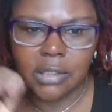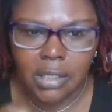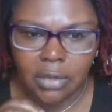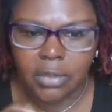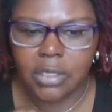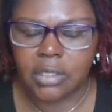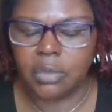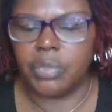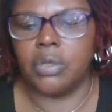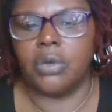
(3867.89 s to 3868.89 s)
sit on this
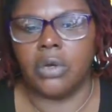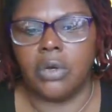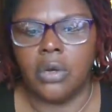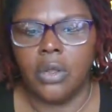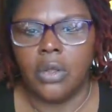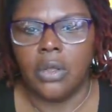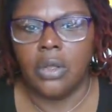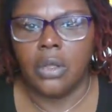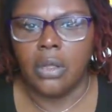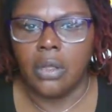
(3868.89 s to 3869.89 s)
computer,
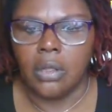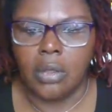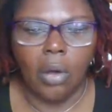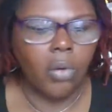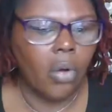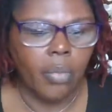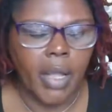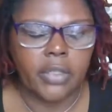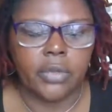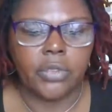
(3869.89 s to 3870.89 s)
go on
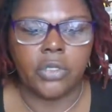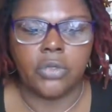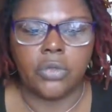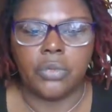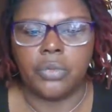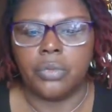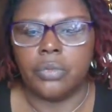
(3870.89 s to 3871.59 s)
my YouTube,